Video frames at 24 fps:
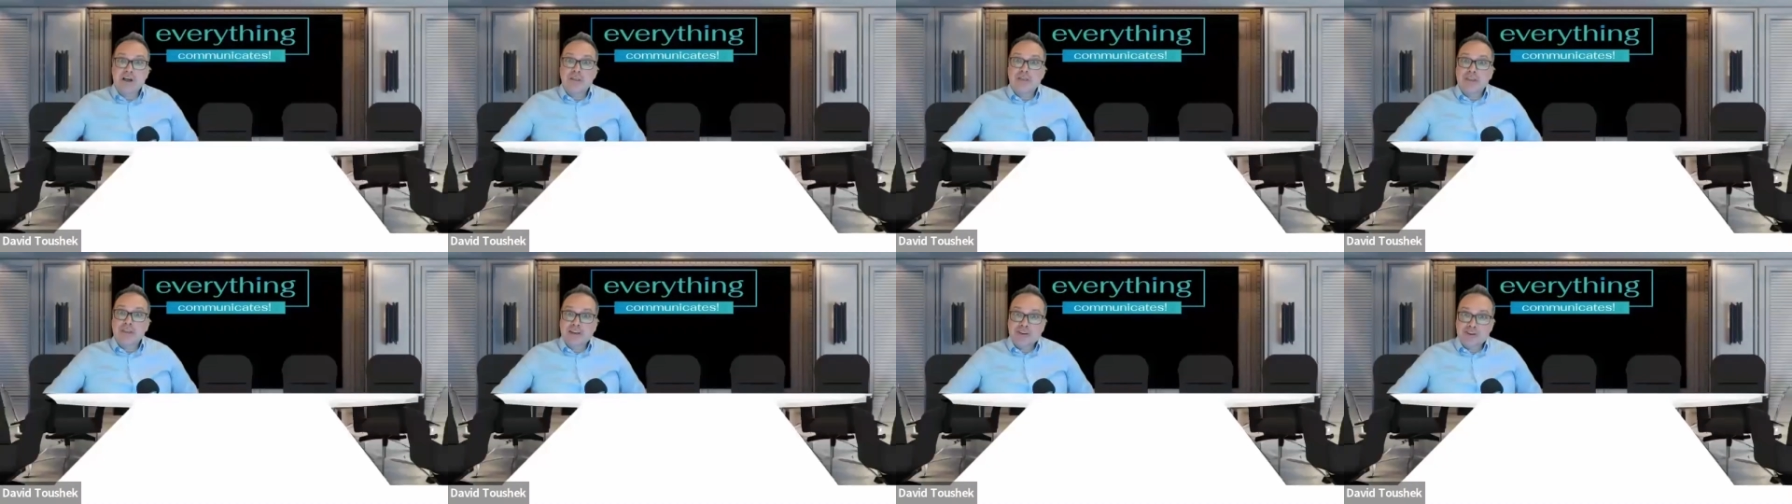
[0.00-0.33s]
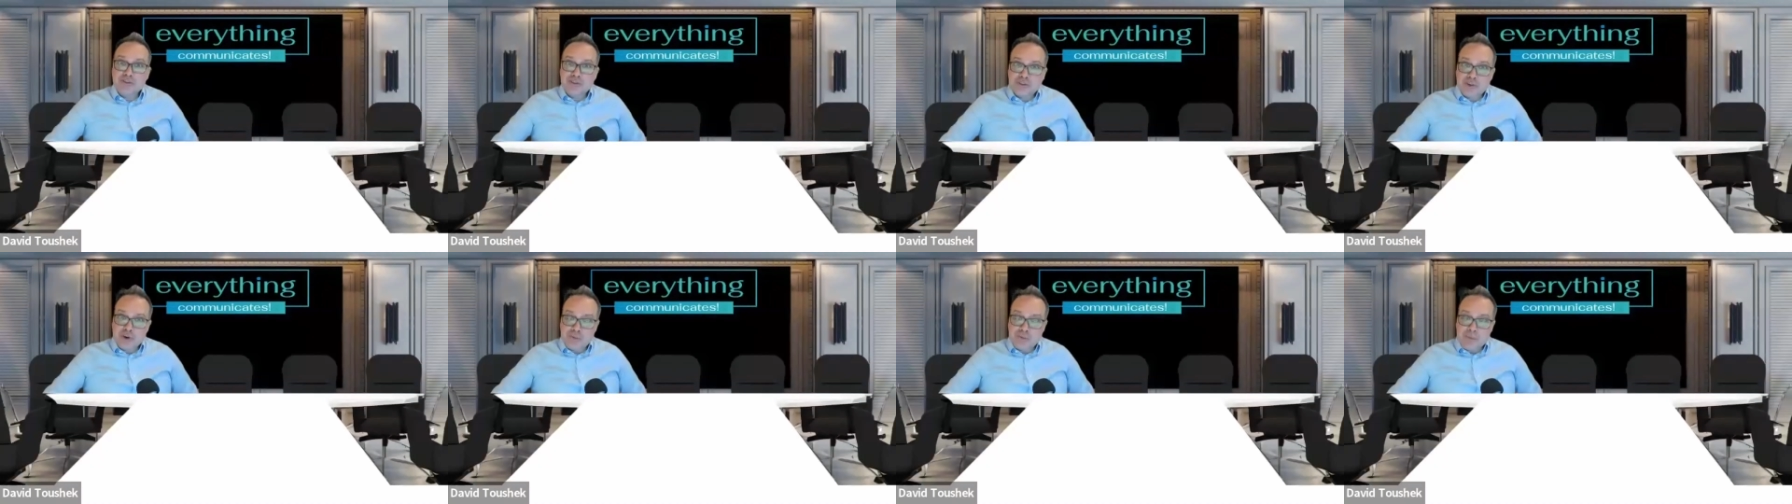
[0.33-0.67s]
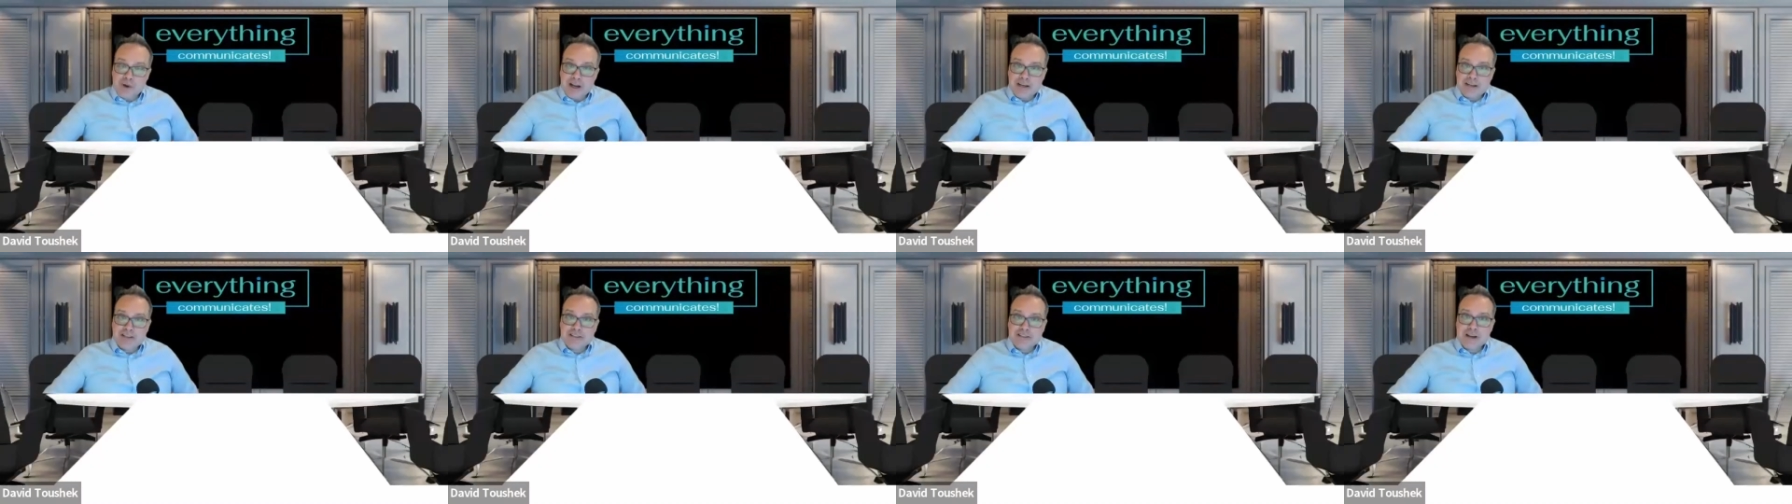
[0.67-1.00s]
Michelle, thank you so
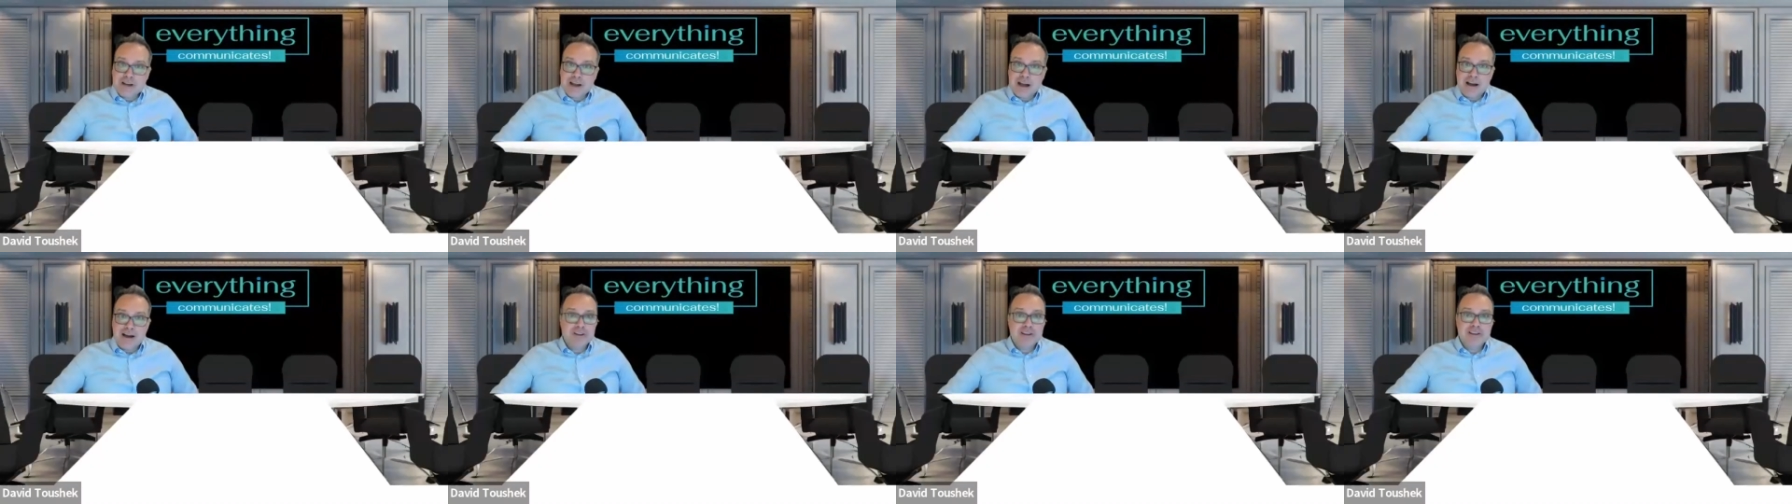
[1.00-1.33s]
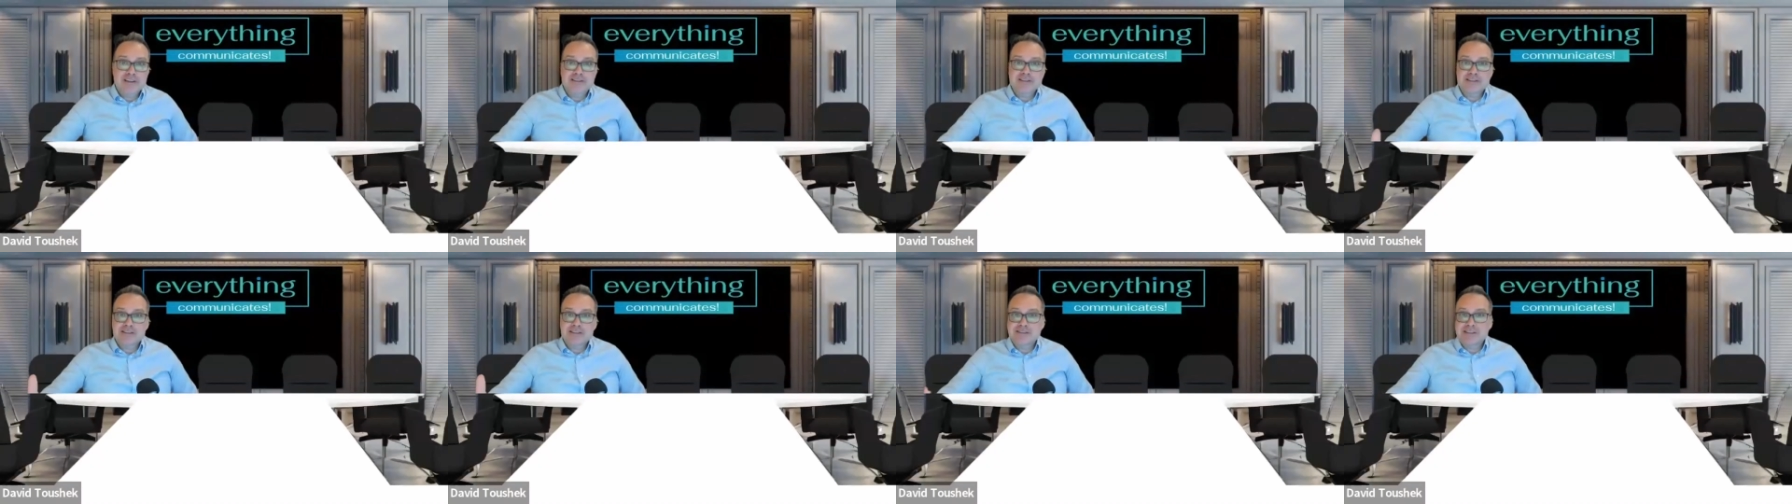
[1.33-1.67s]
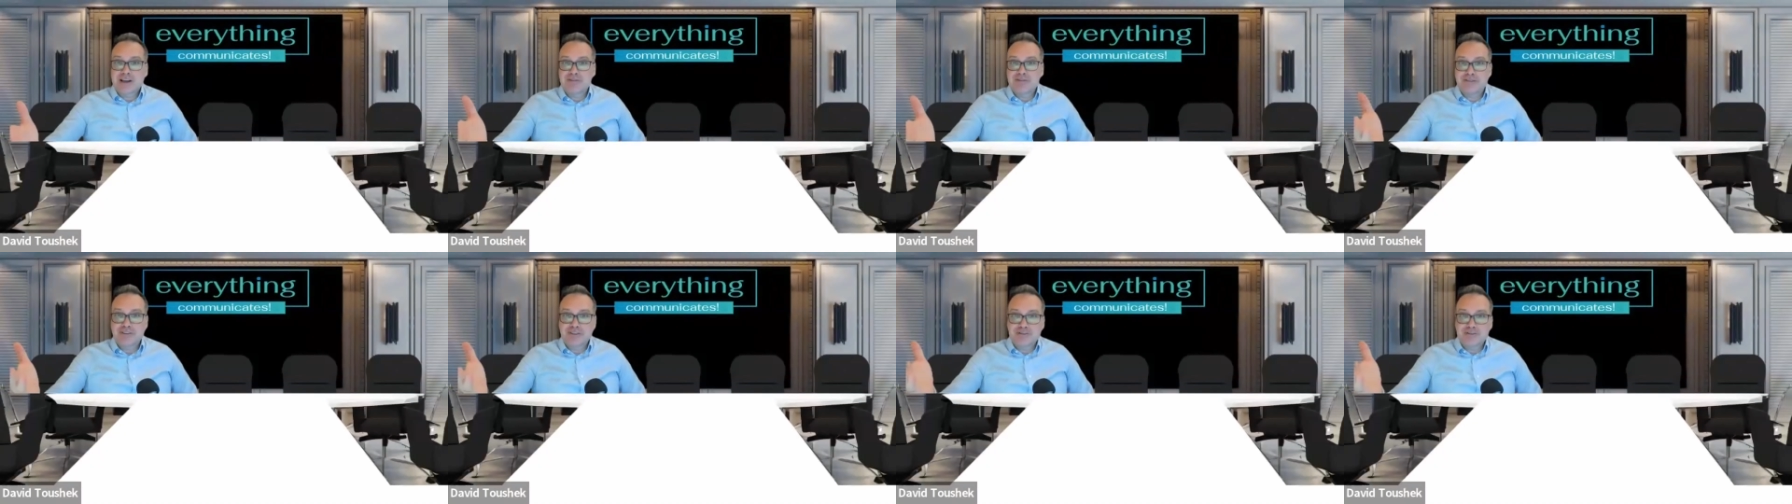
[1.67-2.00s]
much. Hopefully this is
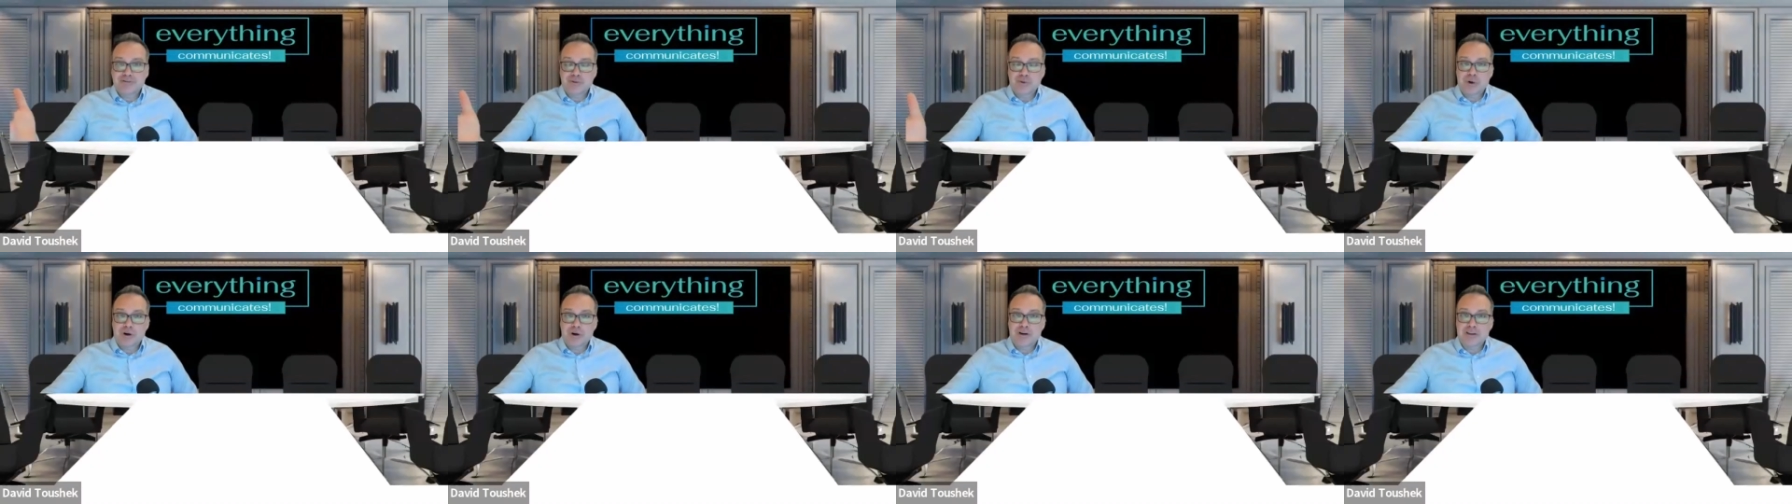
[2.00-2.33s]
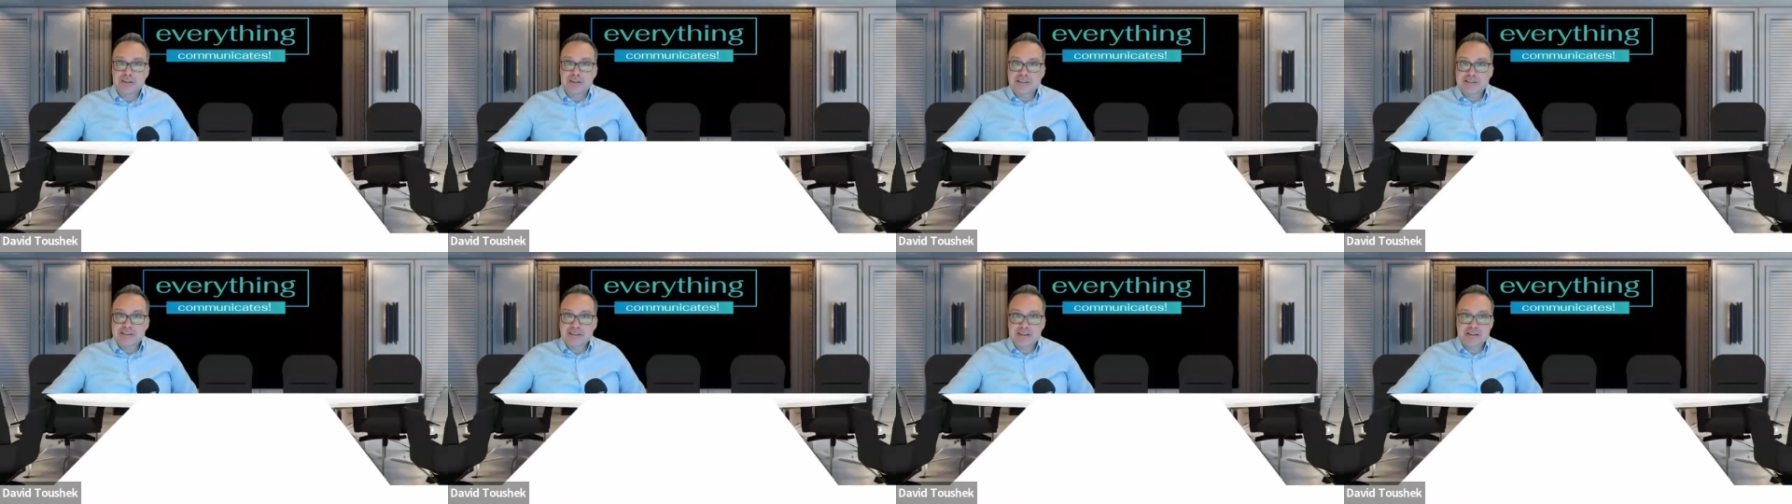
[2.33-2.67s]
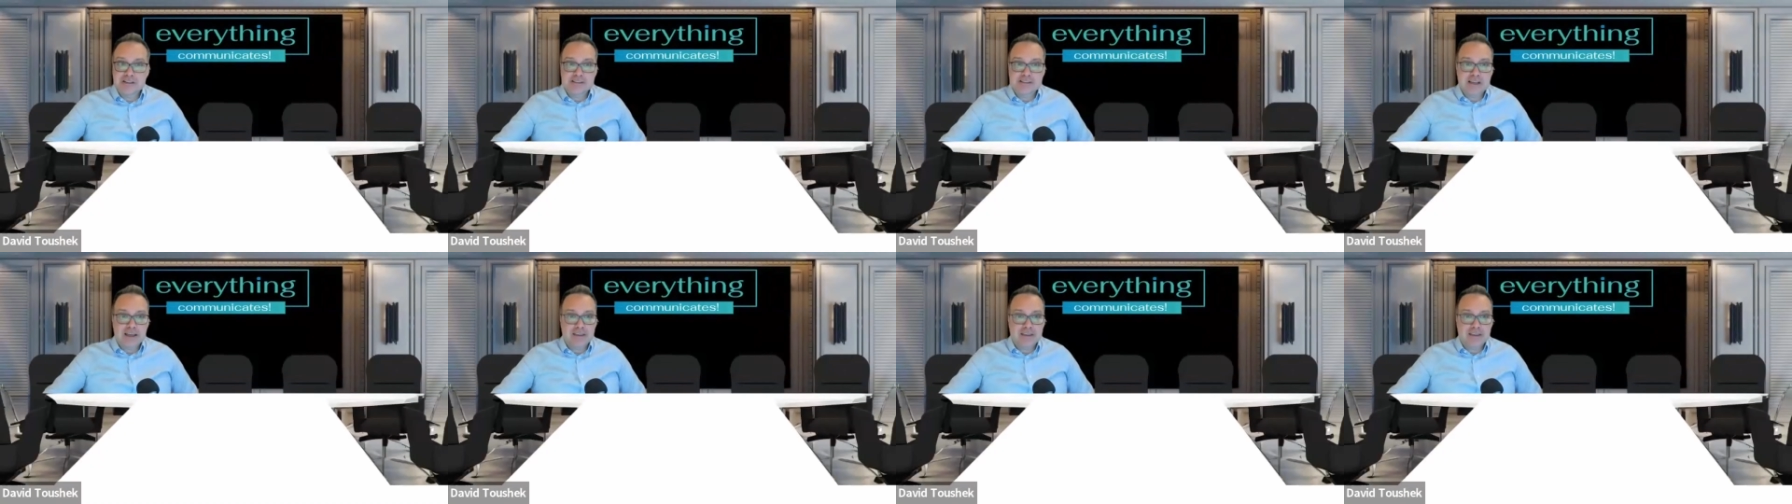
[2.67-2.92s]
helpful for listeners.